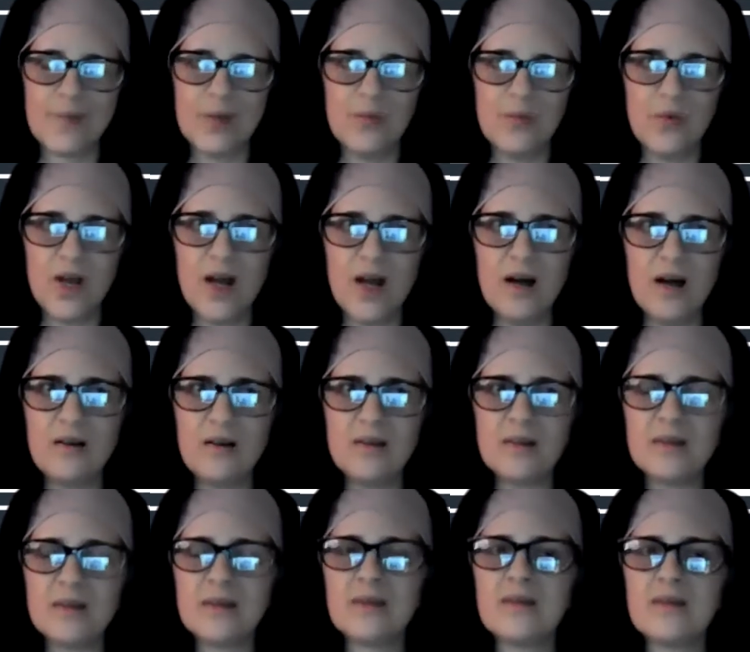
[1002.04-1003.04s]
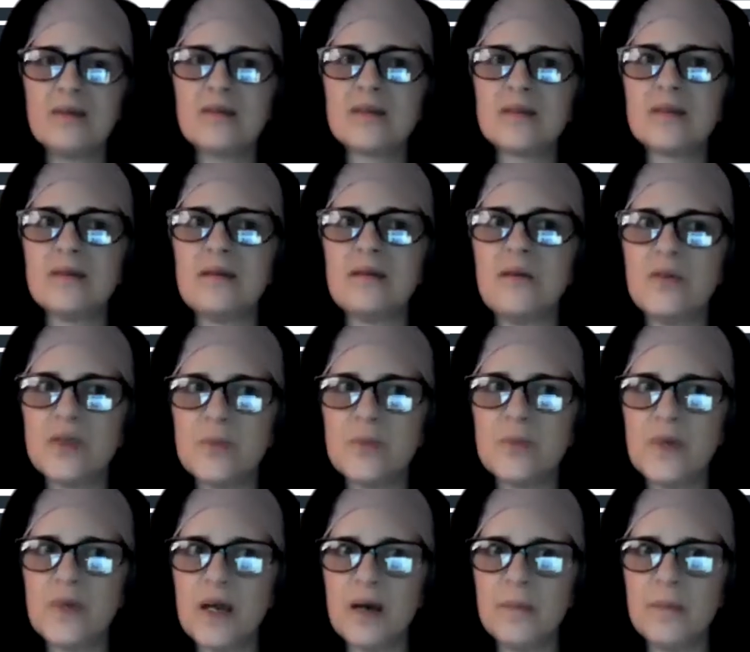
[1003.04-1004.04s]
well, this could always
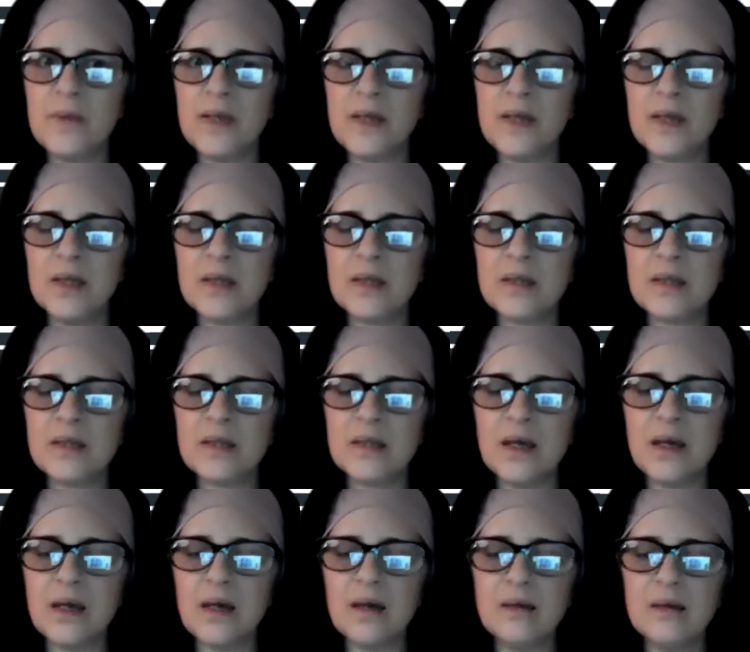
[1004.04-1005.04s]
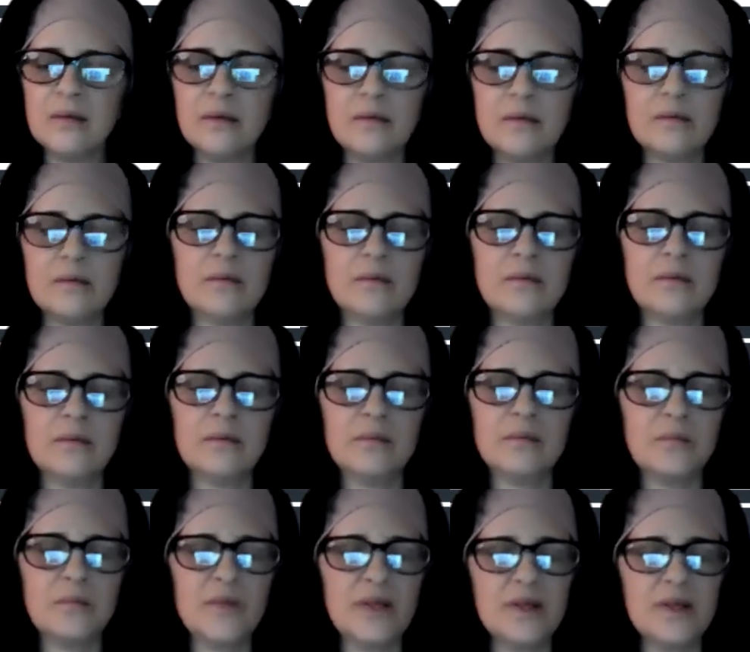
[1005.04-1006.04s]
be happening instead,
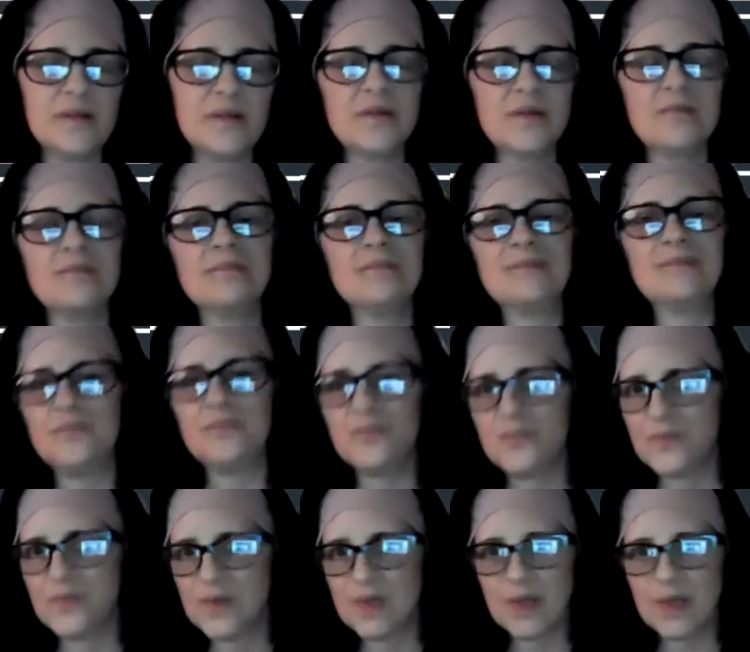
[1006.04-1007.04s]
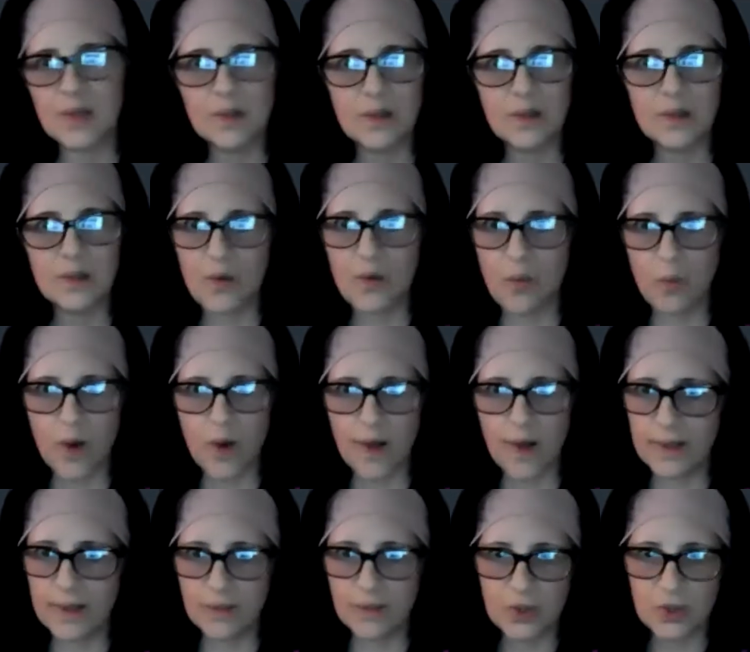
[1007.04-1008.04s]
because you don't want
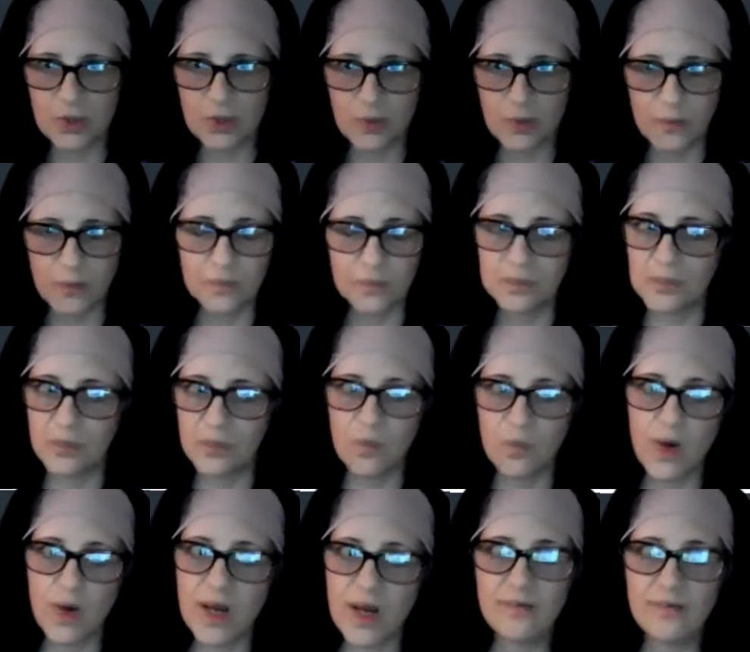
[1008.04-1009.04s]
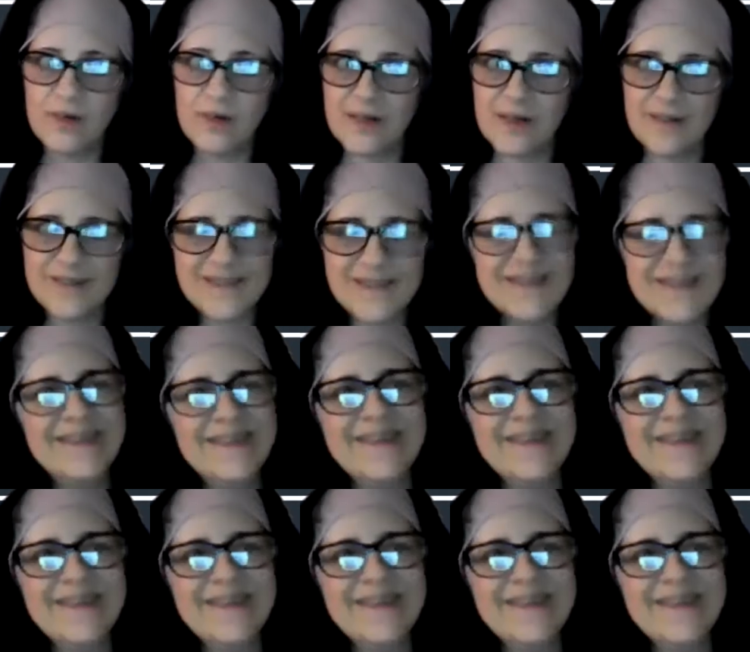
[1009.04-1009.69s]
it to. Whatever it is,